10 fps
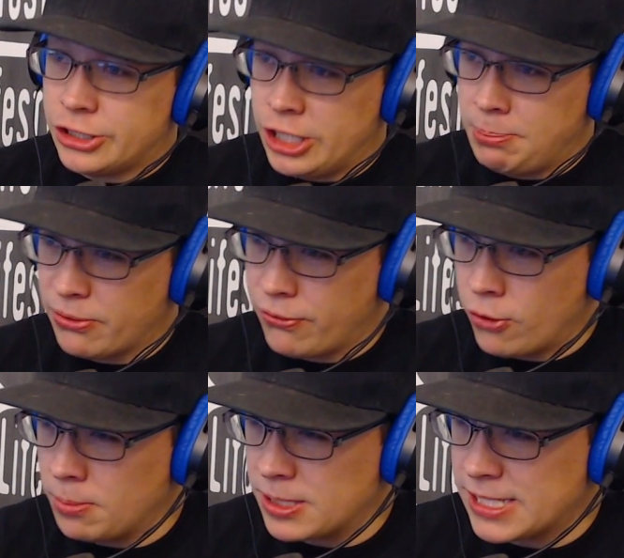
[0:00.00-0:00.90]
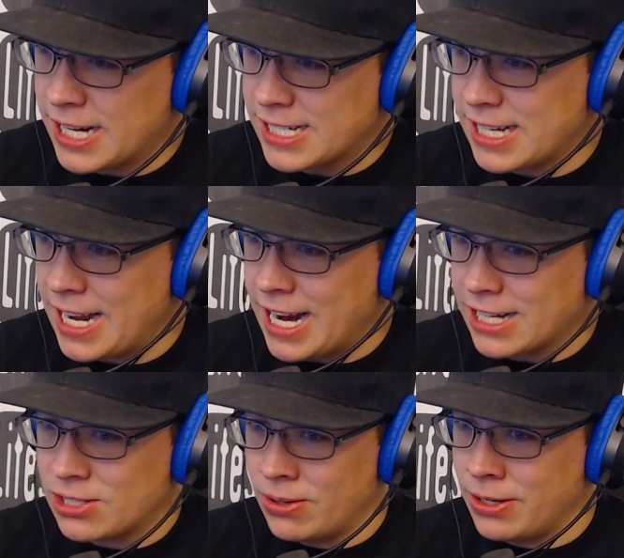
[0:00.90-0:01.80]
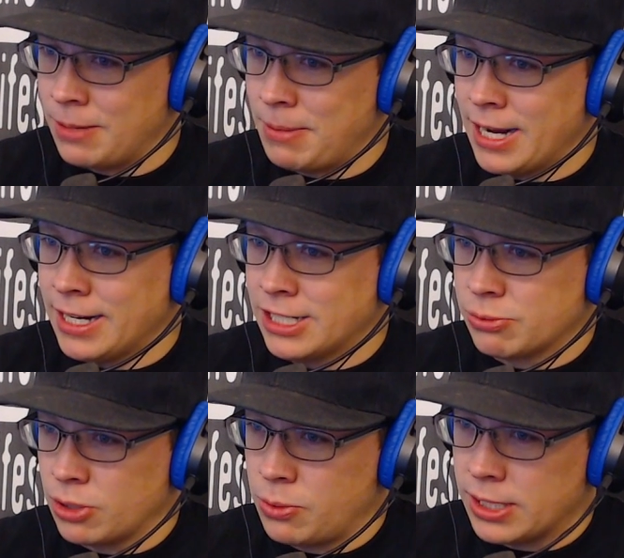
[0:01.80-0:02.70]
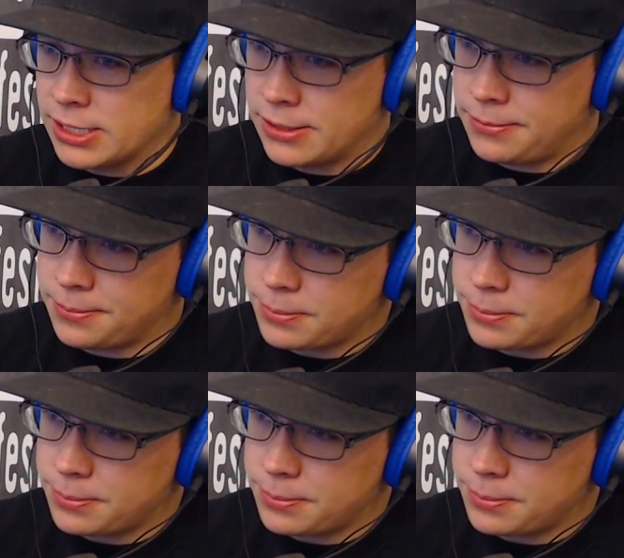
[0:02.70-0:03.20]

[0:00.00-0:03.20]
she performed sex acts on him at his request.